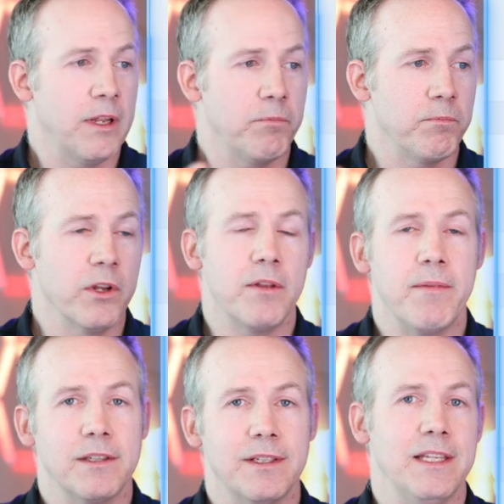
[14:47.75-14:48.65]
it really
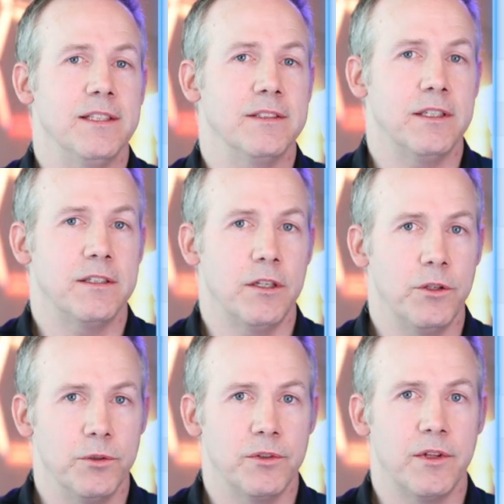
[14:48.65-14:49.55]
makes it easy to
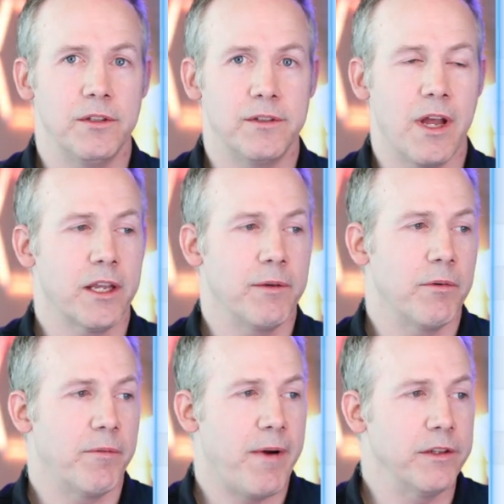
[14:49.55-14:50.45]
use these
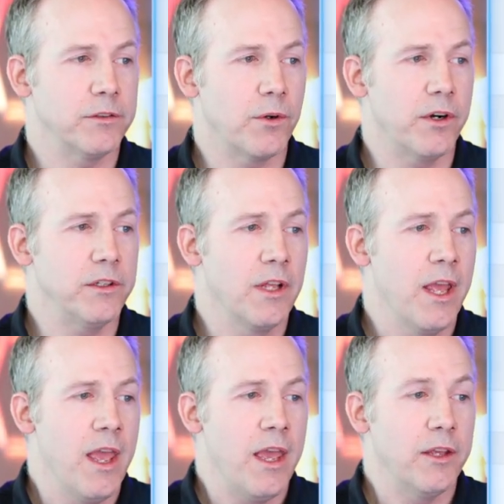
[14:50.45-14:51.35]
document repositories
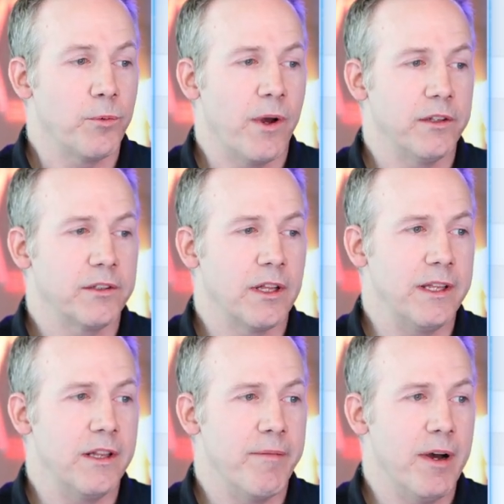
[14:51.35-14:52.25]
as well as
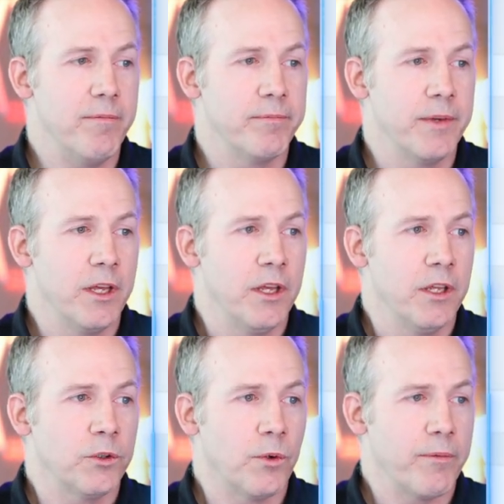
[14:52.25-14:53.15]
clean them up.
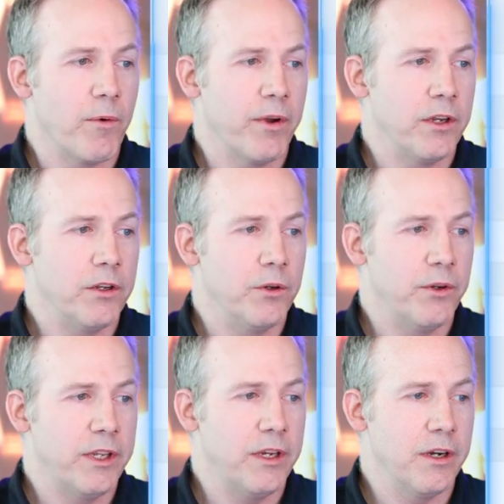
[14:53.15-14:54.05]
So what I'm going to do
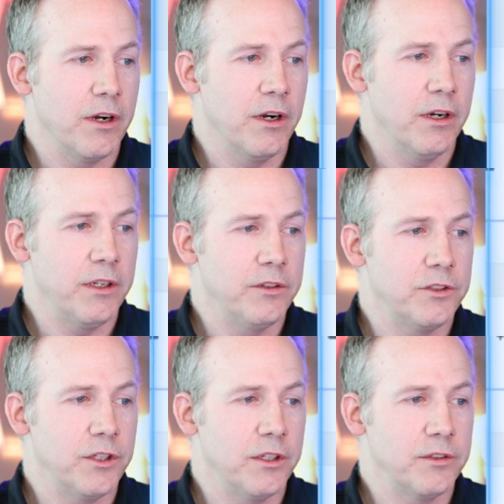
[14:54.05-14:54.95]
here is
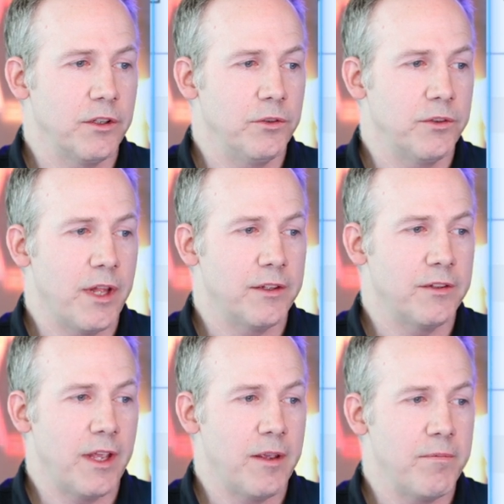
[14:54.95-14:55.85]
just use that
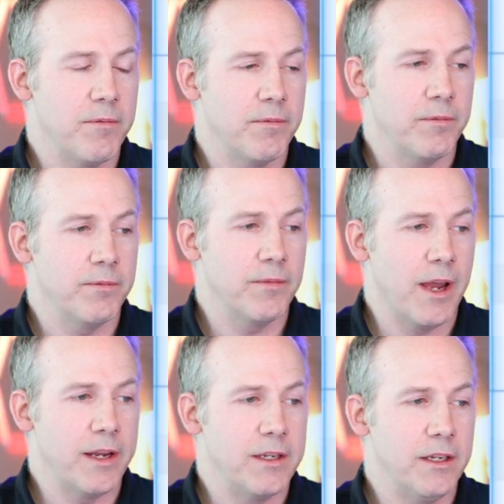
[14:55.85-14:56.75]
same
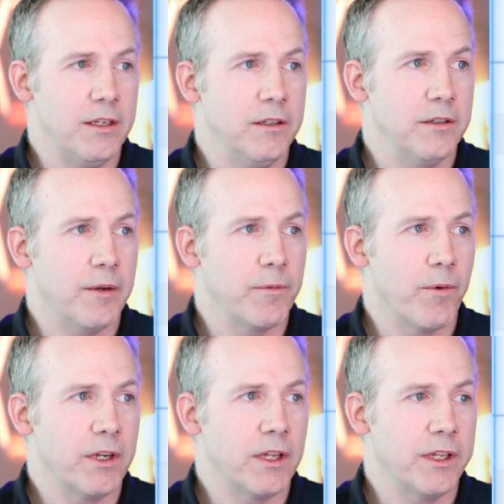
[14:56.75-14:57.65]
ID. I'm
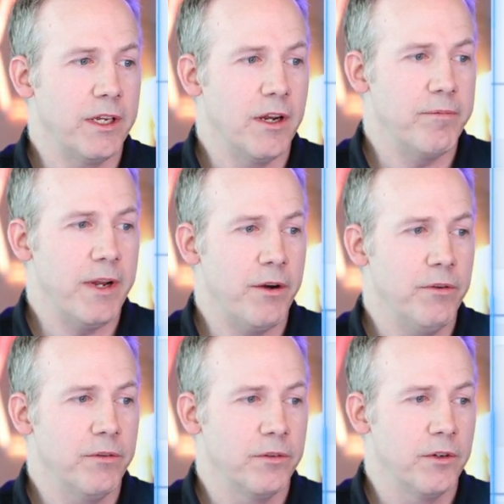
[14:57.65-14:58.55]
going to clean up
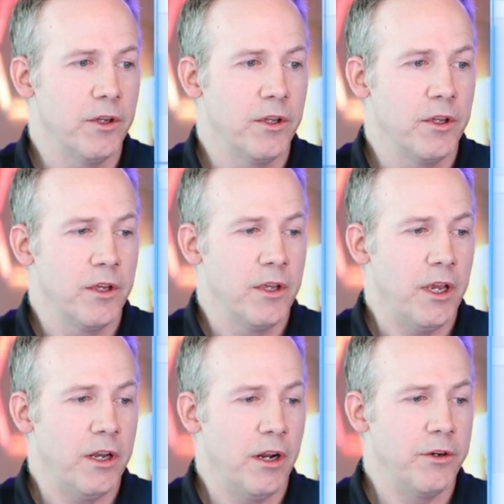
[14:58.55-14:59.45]
now and